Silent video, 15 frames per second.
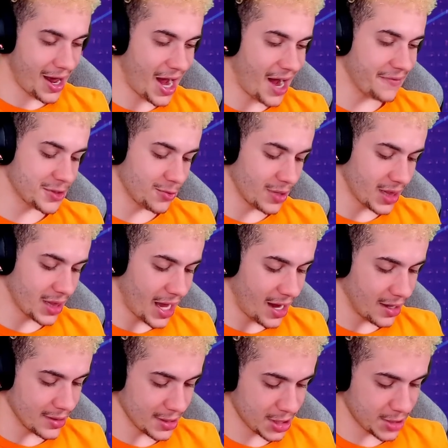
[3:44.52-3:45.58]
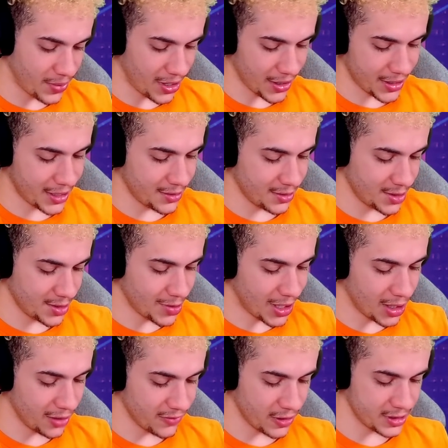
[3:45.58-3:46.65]
have to rely on the Sparky to do
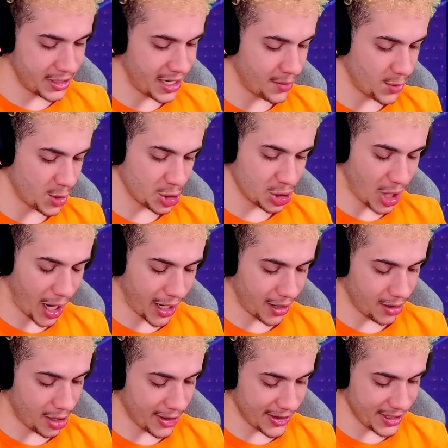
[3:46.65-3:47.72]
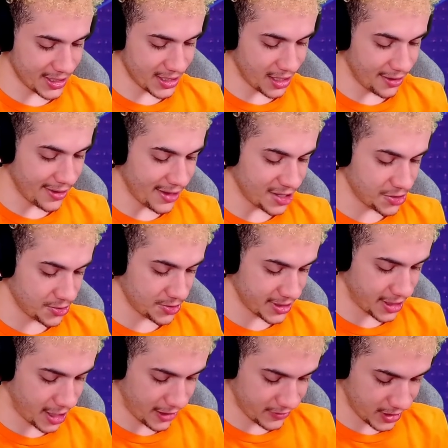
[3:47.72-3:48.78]
all of our damage. I can already tell you that's what's
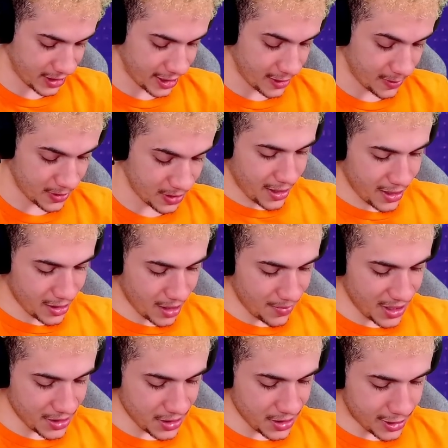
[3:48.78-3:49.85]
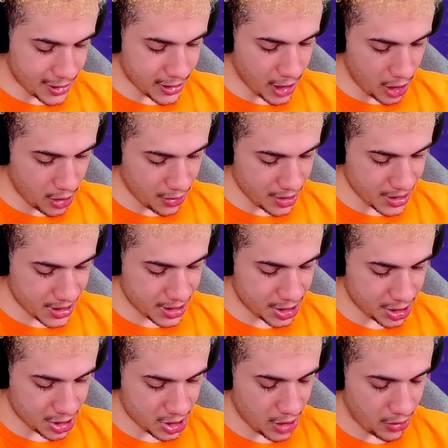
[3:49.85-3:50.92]
gonna have to happen. And I mean, the clone is
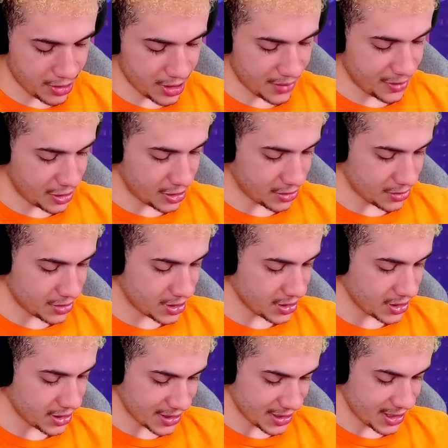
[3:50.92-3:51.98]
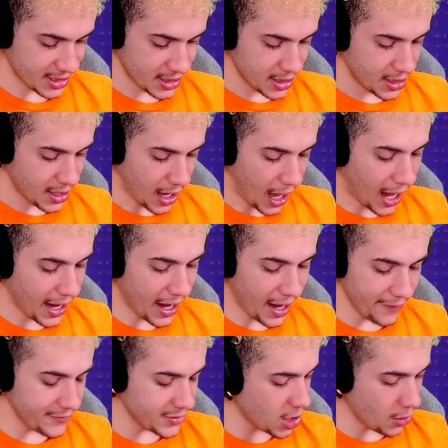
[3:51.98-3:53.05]
just going to be useless. I
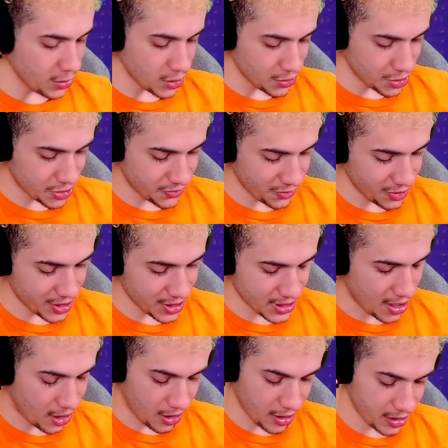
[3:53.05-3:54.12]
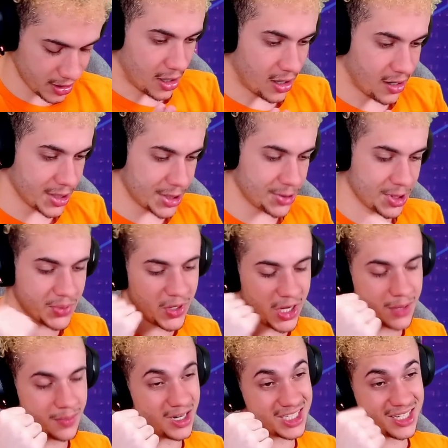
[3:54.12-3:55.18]
have no use for this card. All right, so he's played
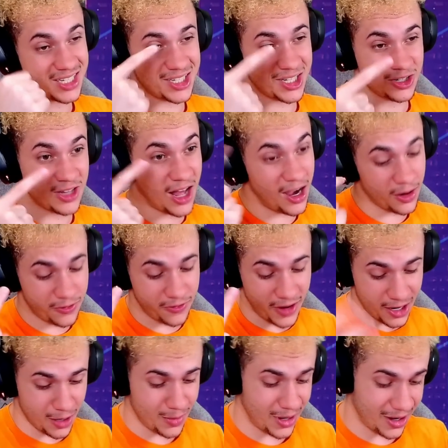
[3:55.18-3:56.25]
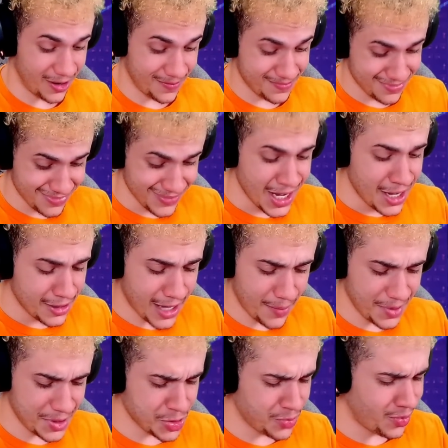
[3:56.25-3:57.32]
Musketeer Log Fireball. That
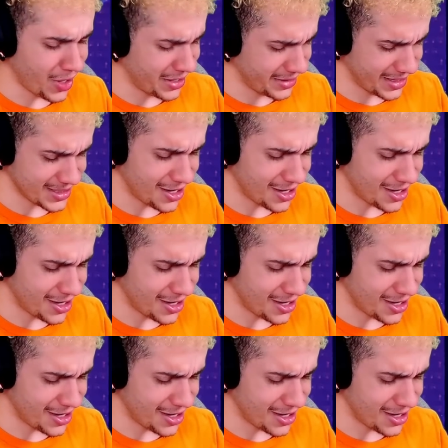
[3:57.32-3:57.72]
means we're playing against